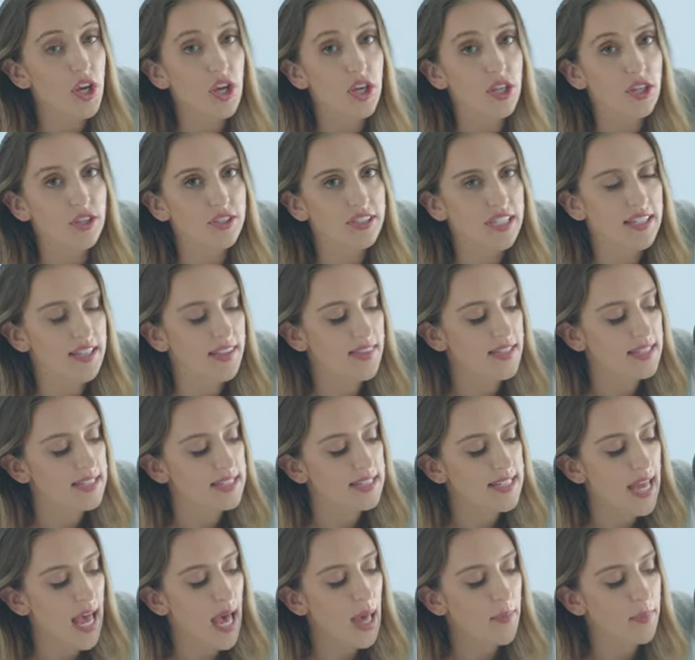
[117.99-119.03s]
You'll see that the
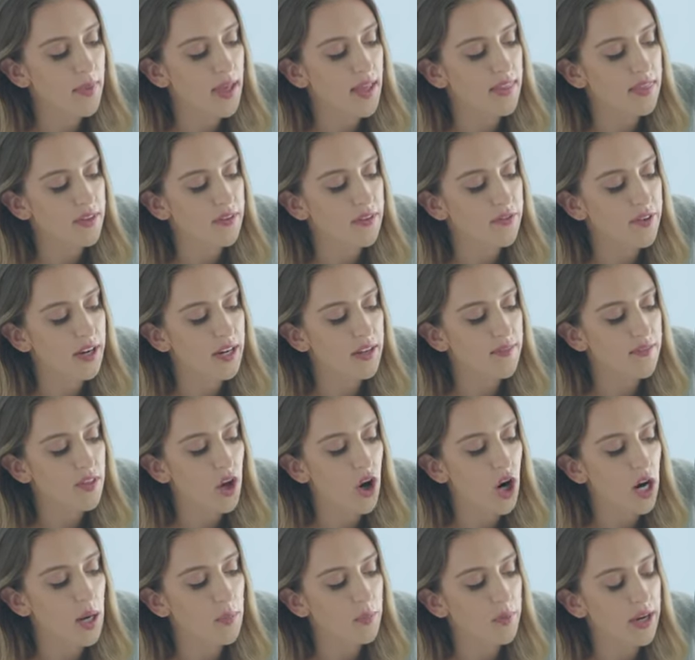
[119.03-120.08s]
snap at the front of the
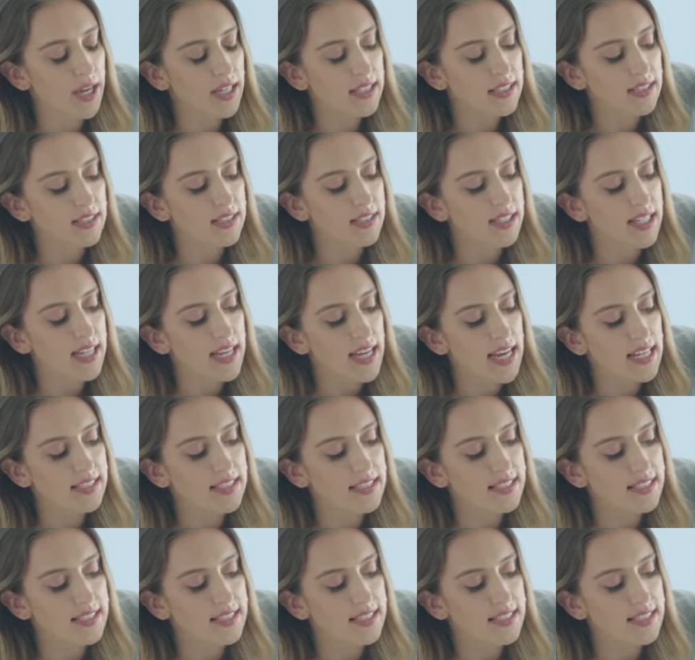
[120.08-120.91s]
armrest is